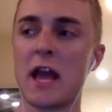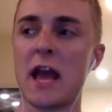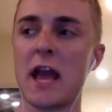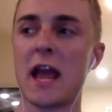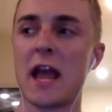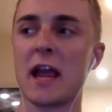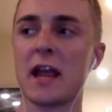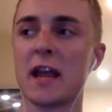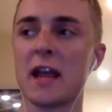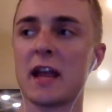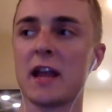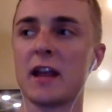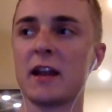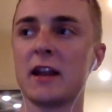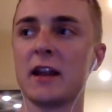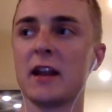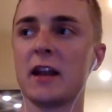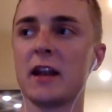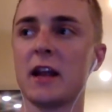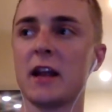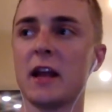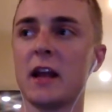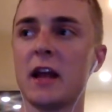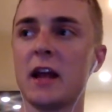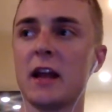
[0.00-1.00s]
And
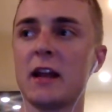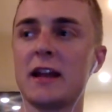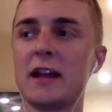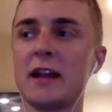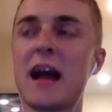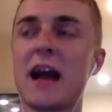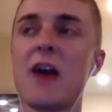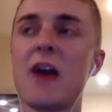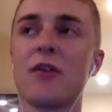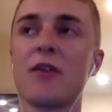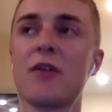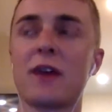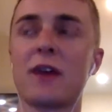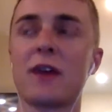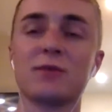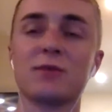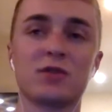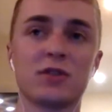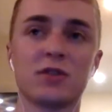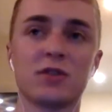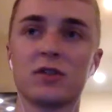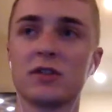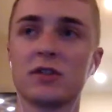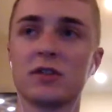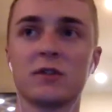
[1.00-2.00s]
now I'm
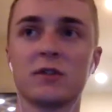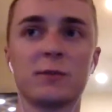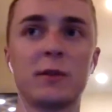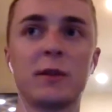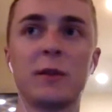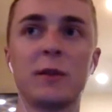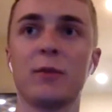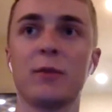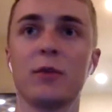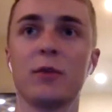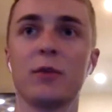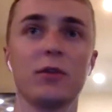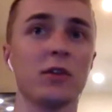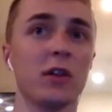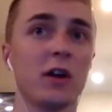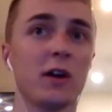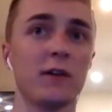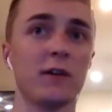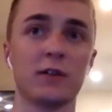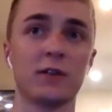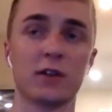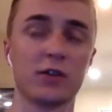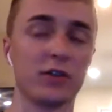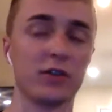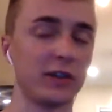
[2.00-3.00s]
sure there's people who
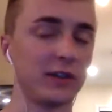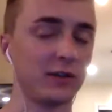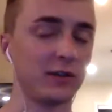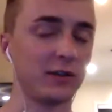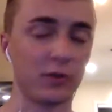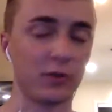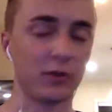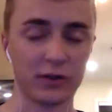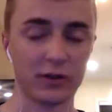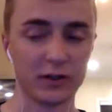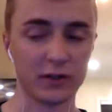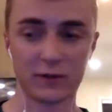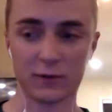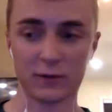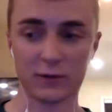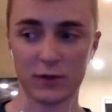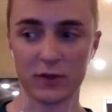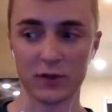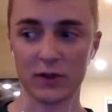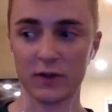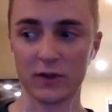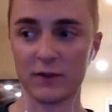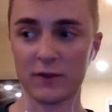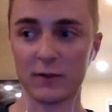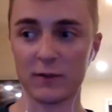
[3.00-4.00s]
love to clean toilets for
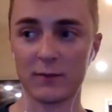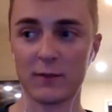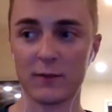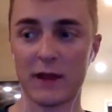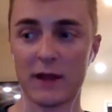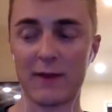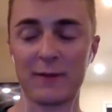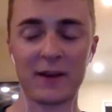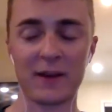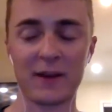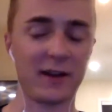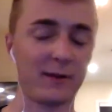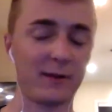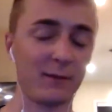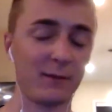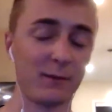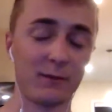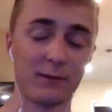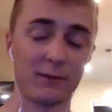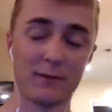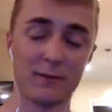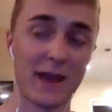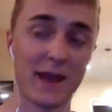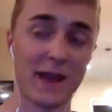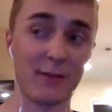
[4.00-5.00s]
a living. I mean,
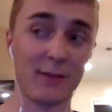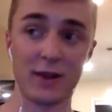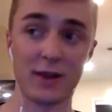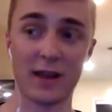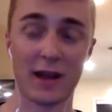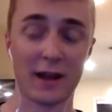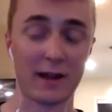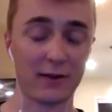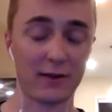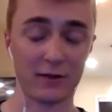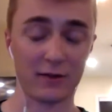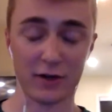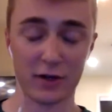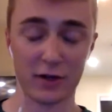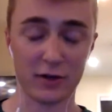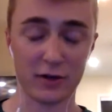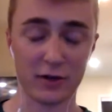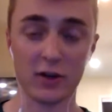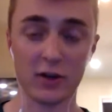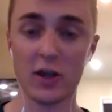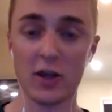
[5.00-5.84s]
maybe, I don't know.